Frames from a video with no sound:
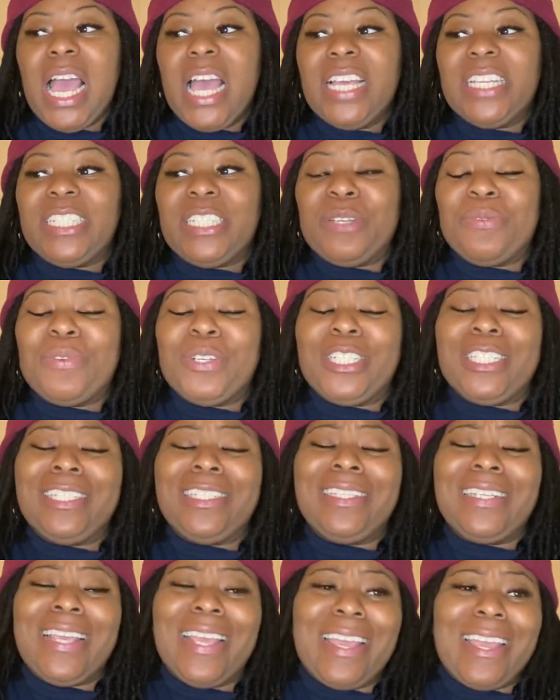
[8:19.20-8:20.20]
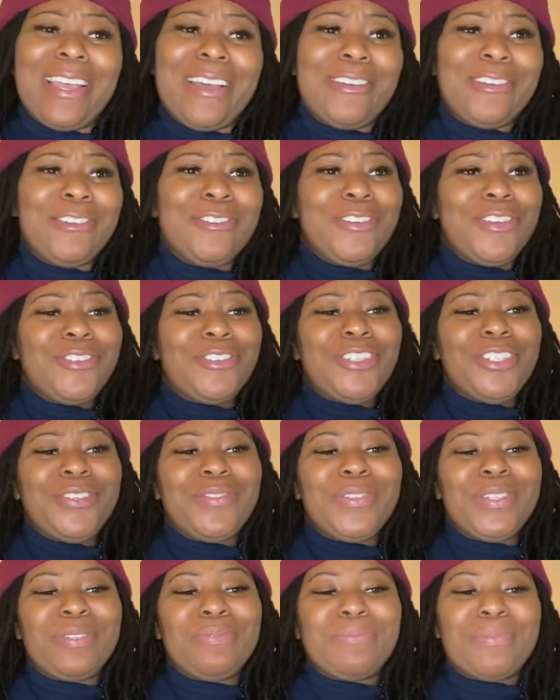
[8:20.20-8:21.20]
was chill, you know, she
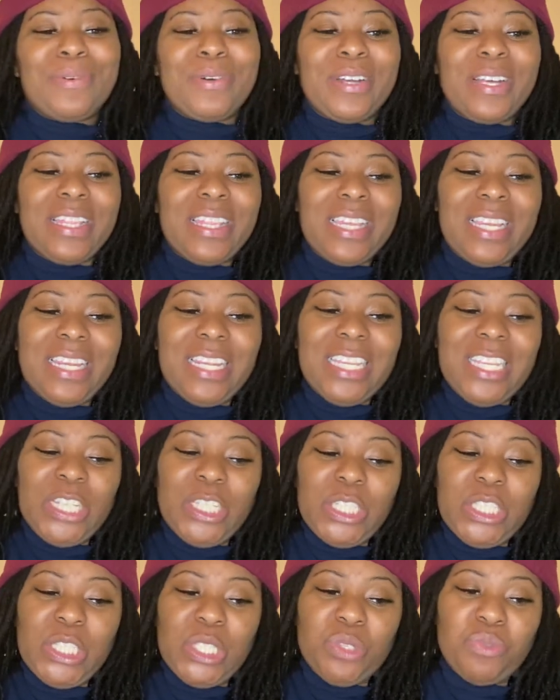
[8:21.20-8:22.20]
was more the little